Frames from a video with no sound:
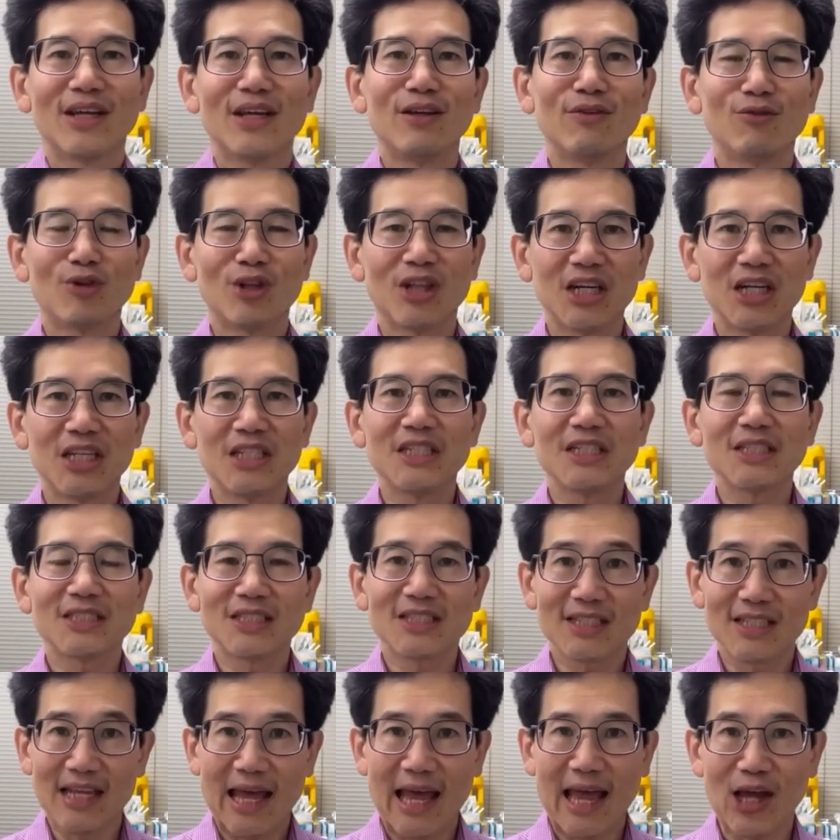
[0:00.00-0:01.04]
If you learn
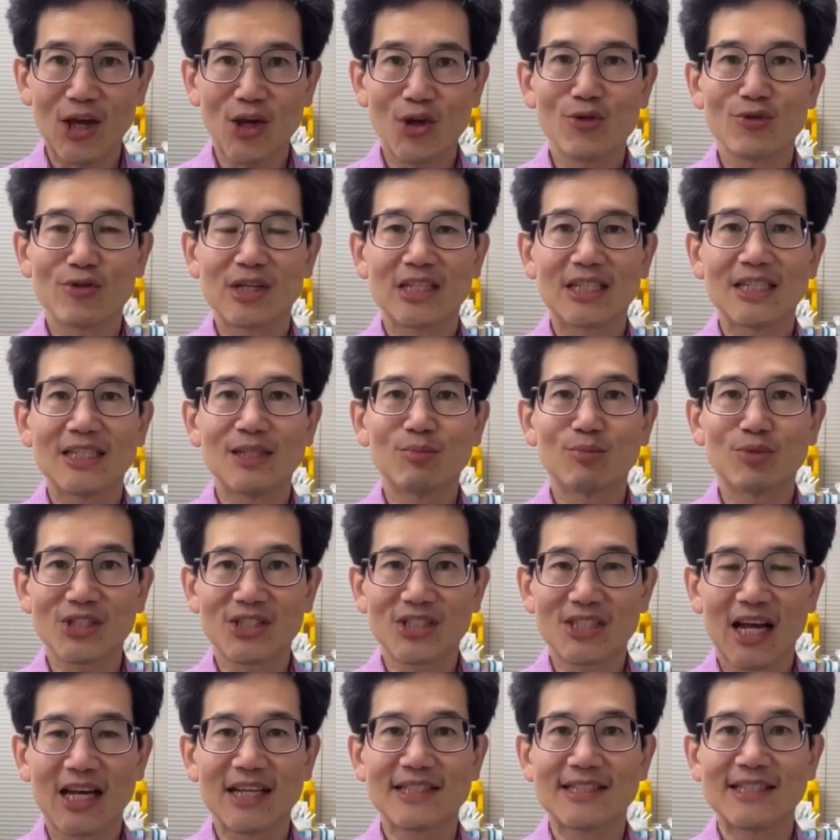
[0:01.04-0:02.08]
it accurately,
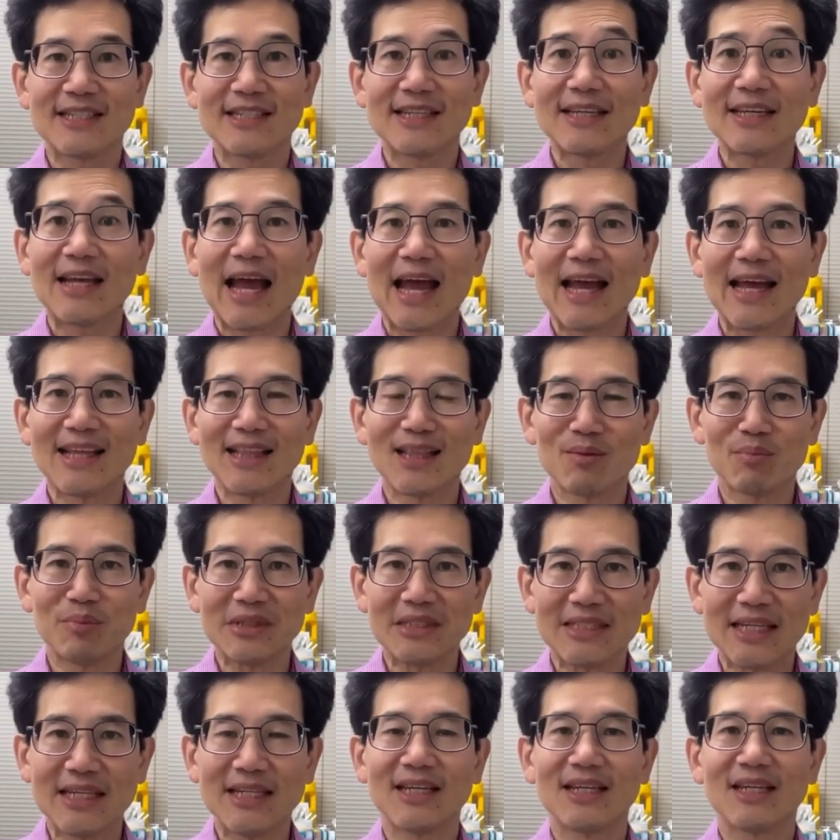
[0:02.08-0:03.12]
precisely in the
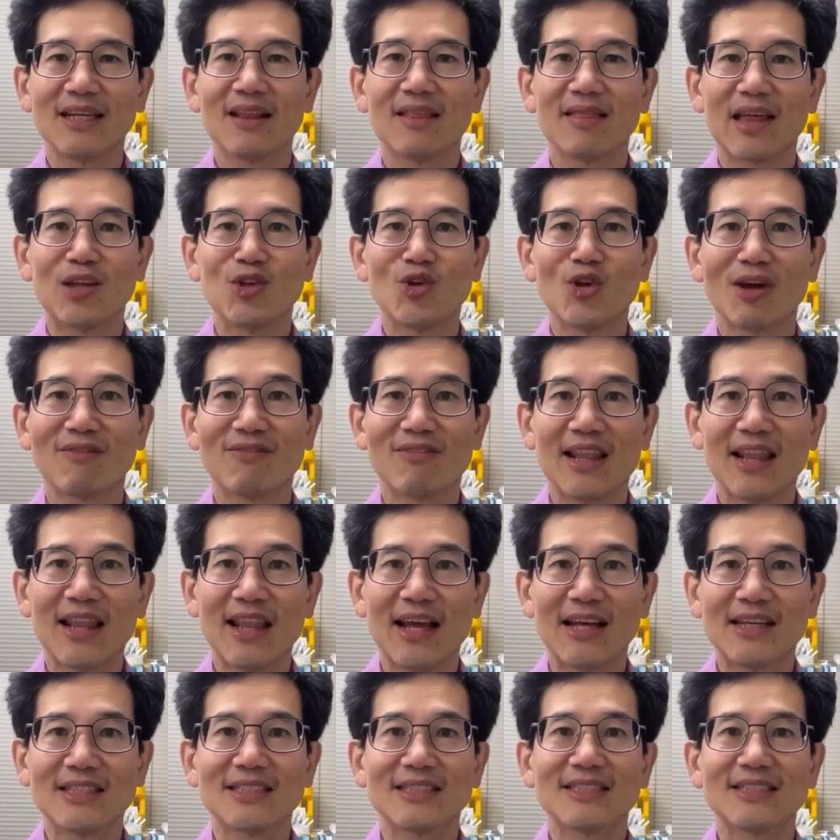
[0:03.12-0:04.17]
beginning, then you have
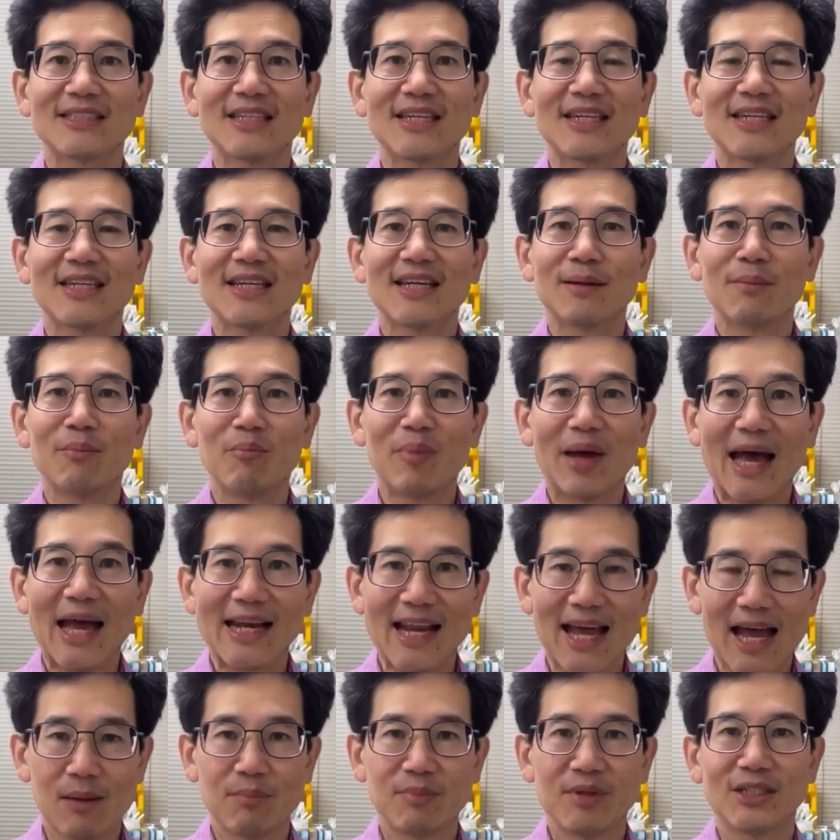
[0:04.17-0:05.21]
less
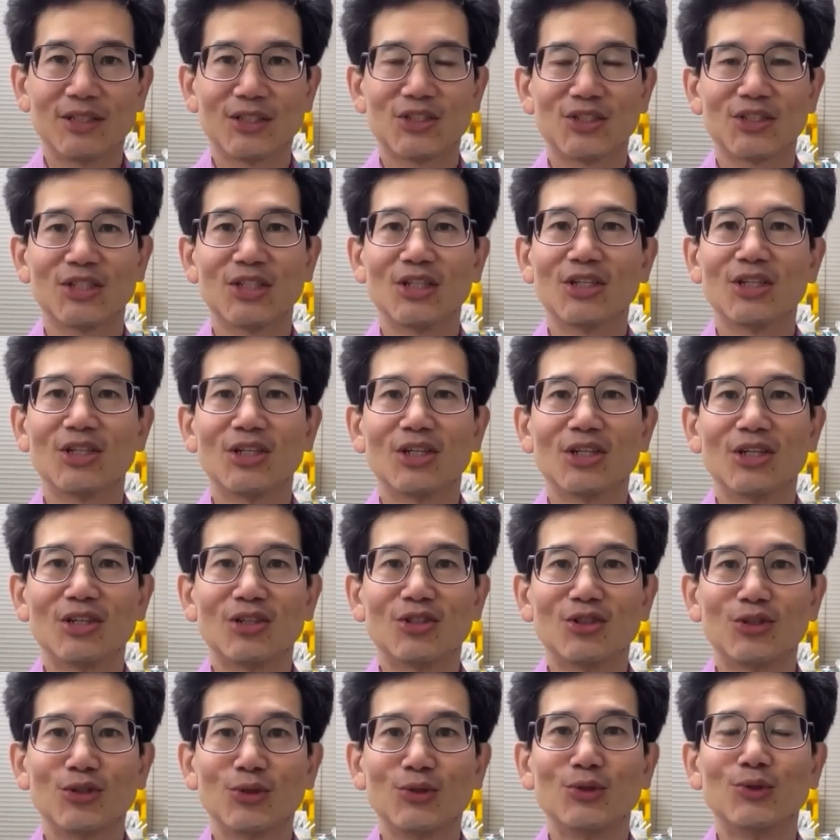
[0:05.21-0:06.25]
bad habits
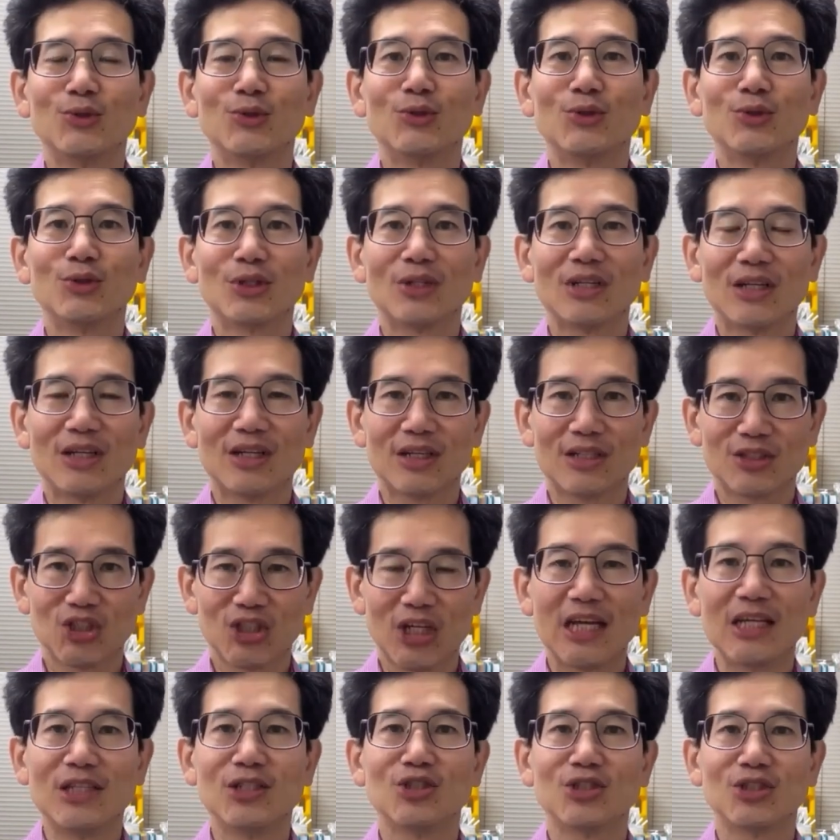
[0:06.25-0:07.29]
to
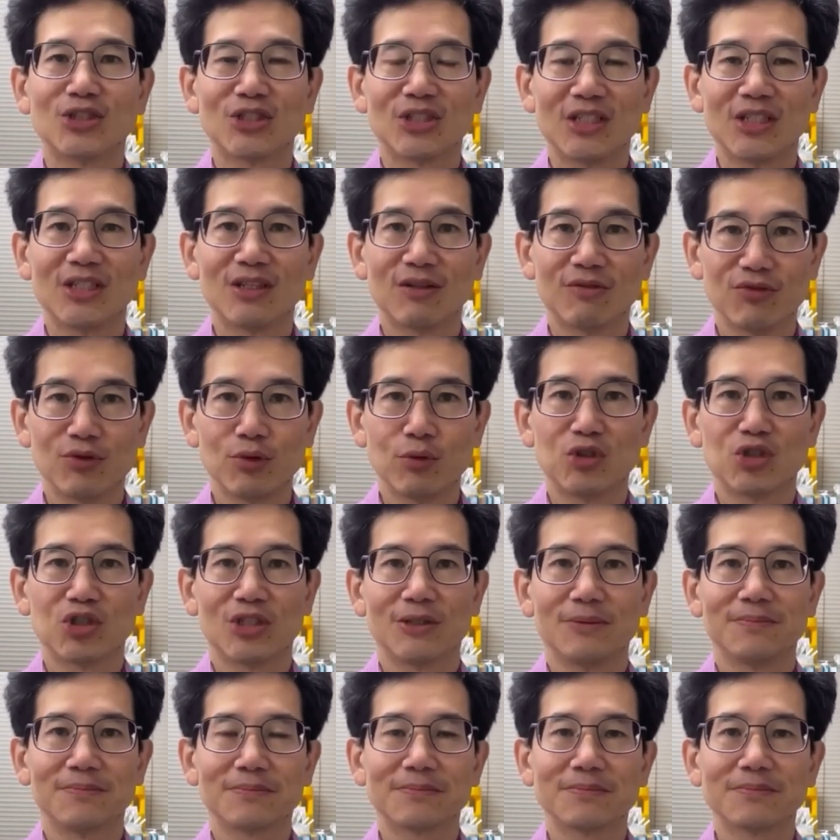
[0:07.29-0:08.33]
change in the future.